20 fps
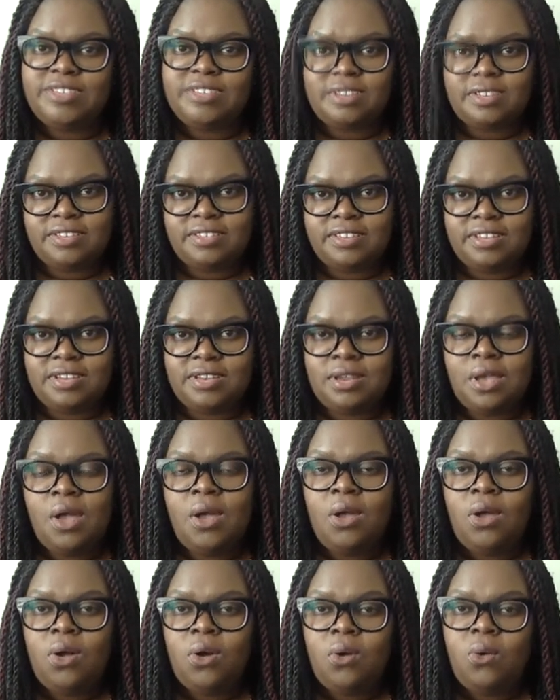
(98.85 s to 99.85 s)
citizen,
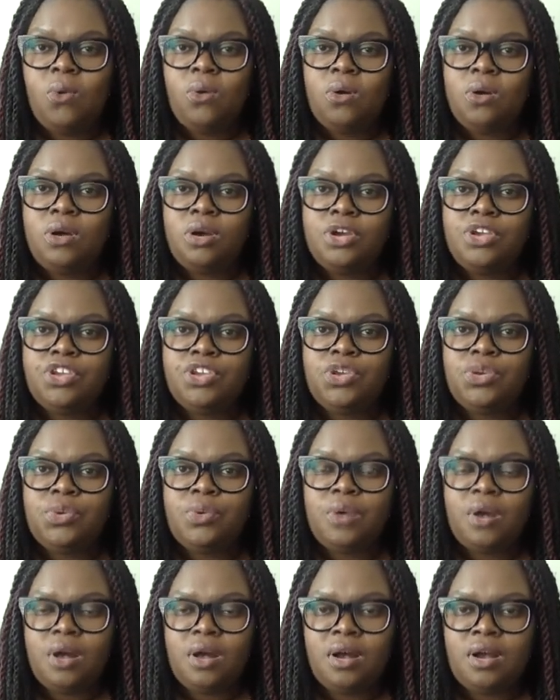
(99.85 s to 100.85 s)
or
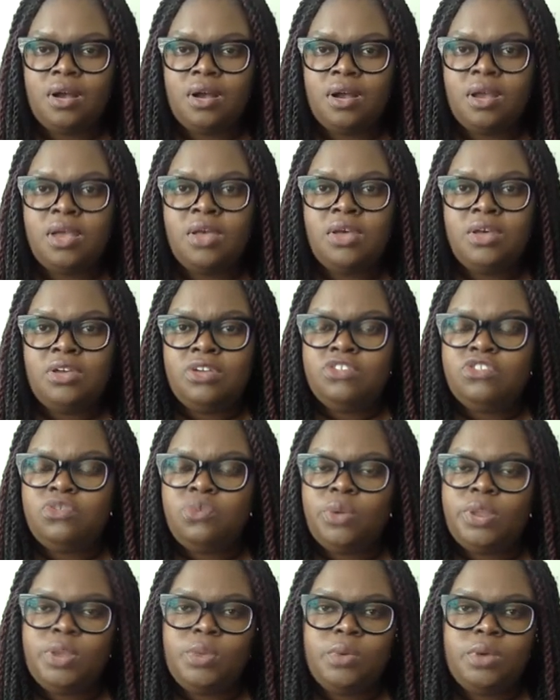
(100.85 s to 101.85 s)
you are
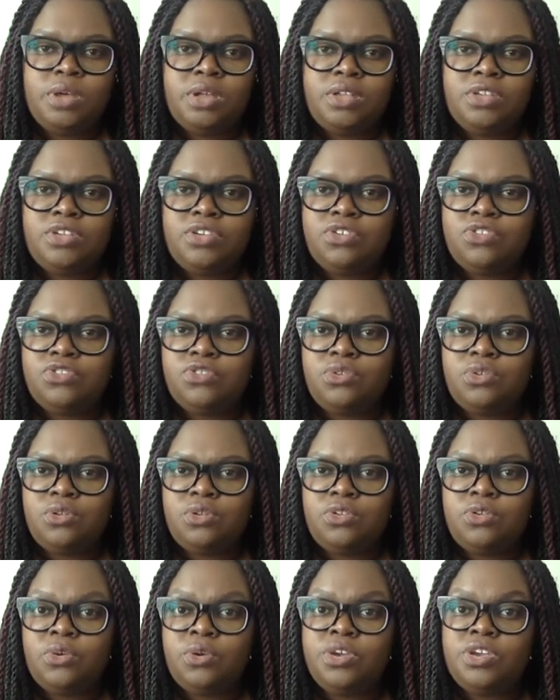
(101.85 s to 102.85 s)
21 years
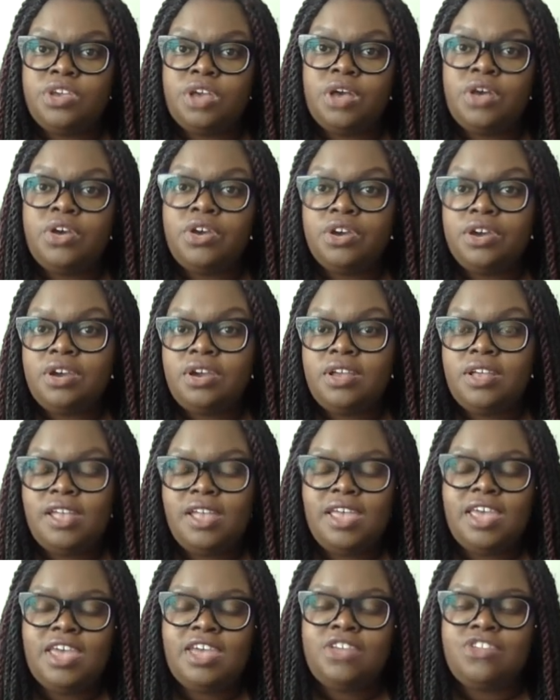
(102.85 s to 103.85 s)
old or younger
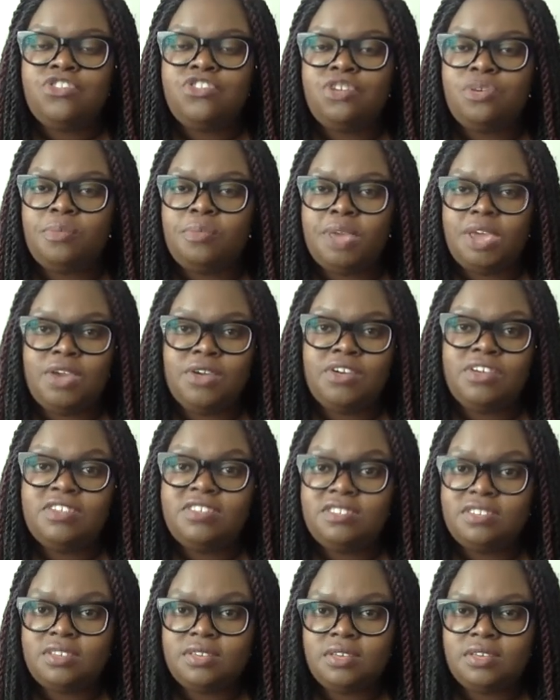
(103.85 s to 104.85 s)
and your
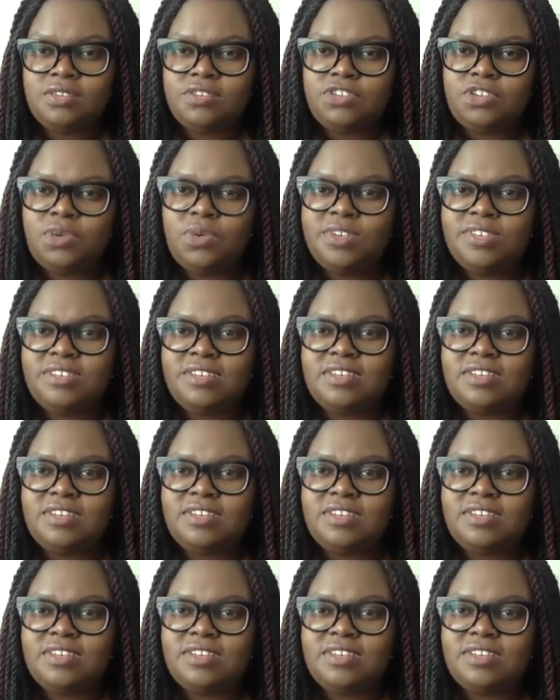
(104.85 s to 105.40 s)
parent is a U.S.